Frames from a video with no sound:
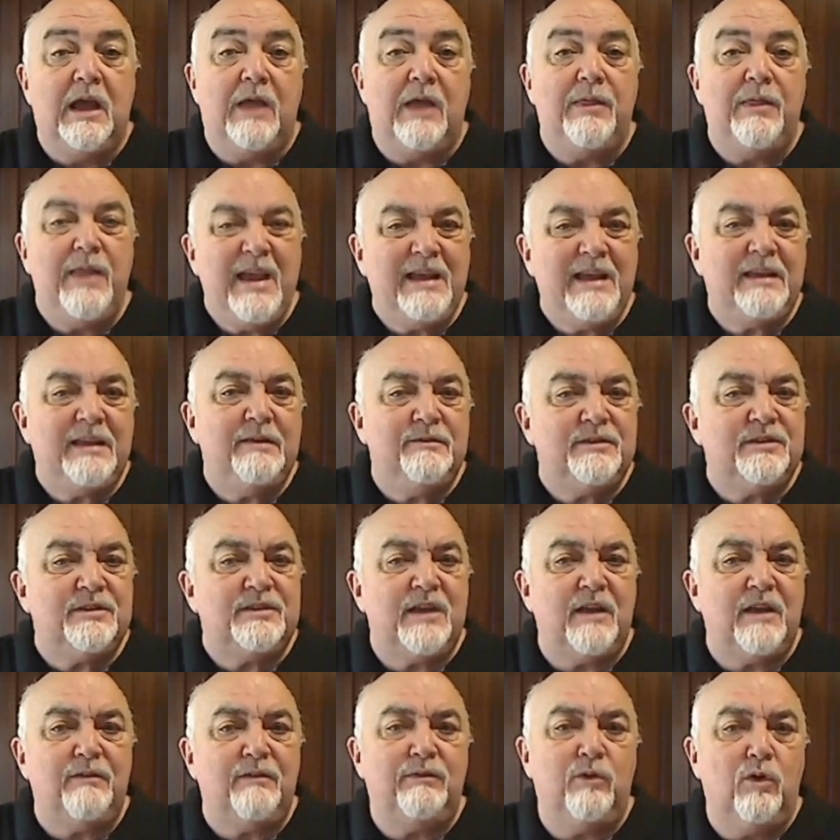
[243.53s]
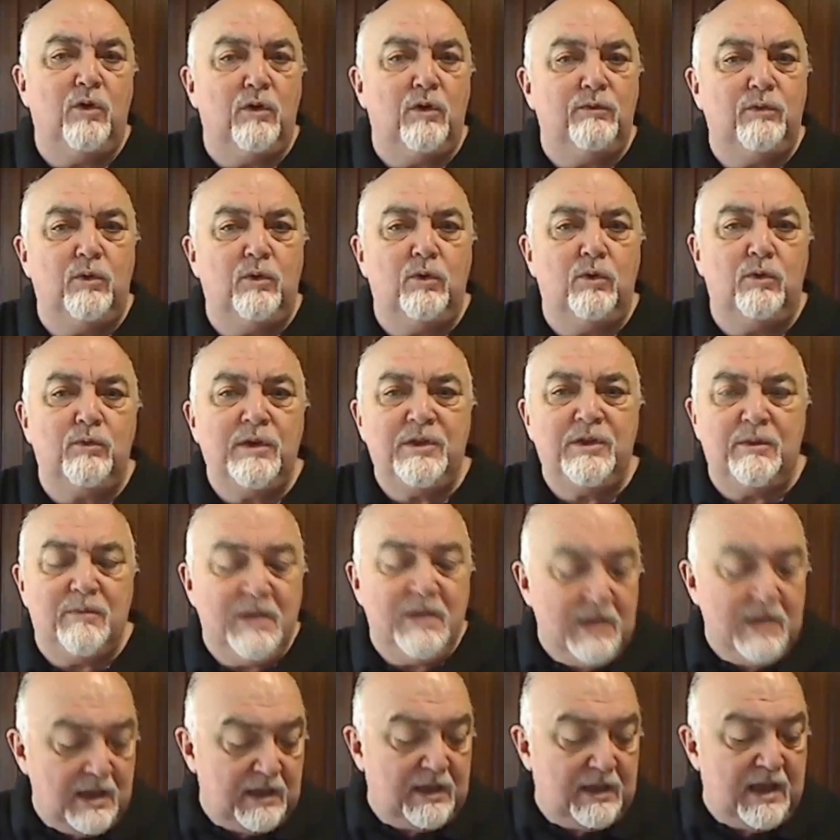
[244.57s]
And that gives us our 4/4
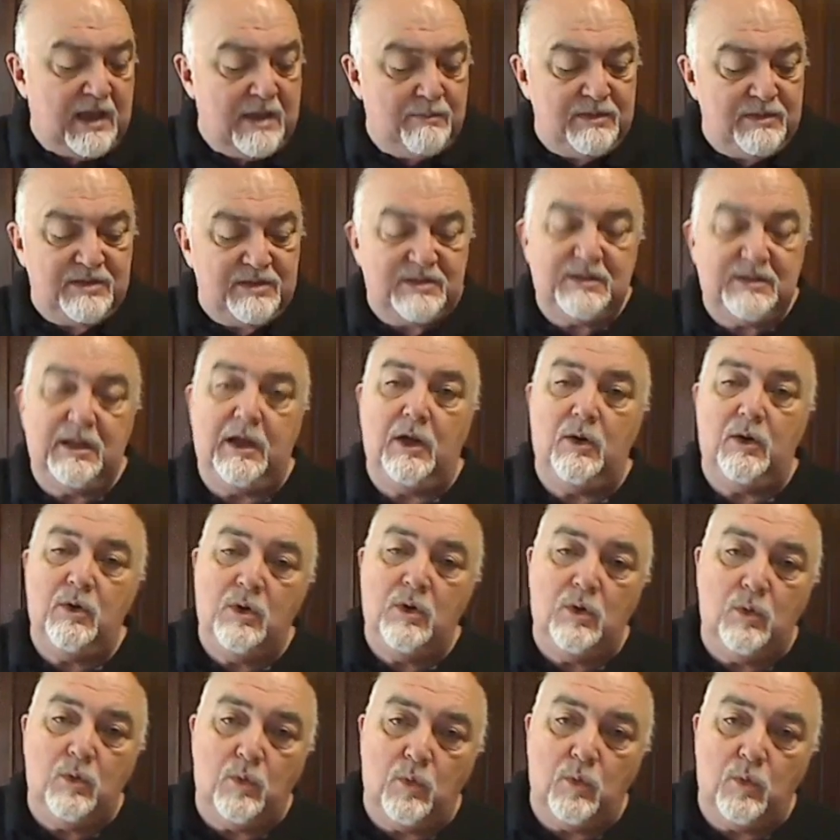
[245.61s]
rhythm. It can be slow.